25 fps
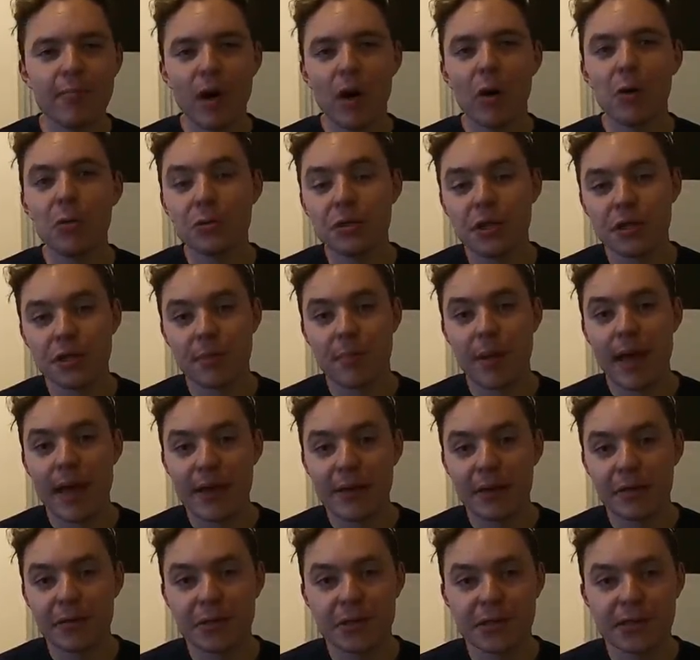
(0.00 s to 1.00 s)
mould on the
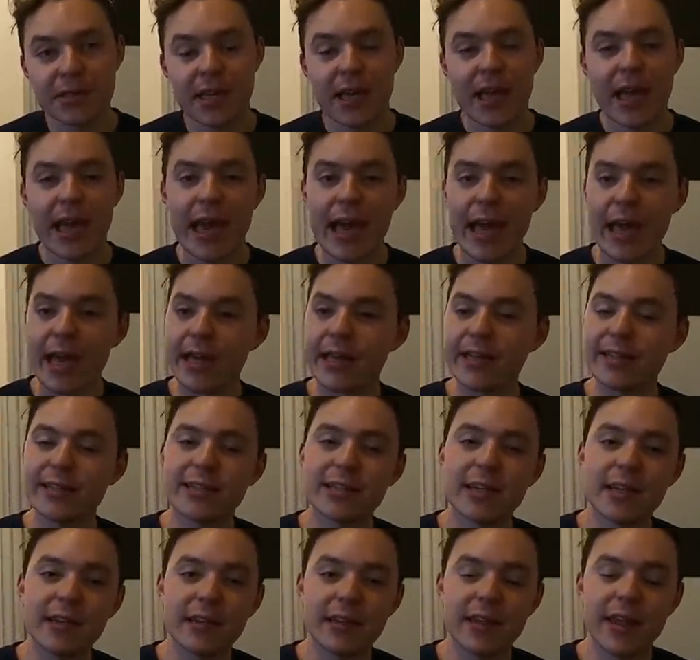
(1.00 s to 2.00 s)
bales,
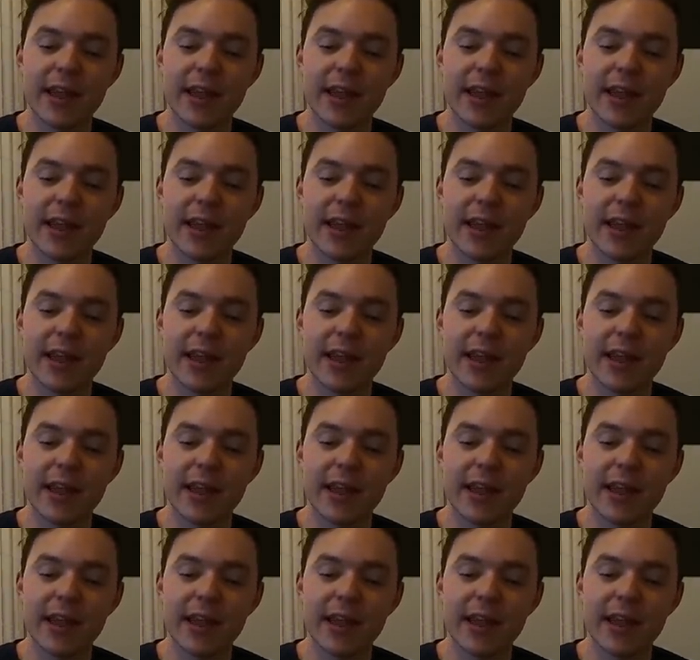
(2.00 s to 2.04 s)
and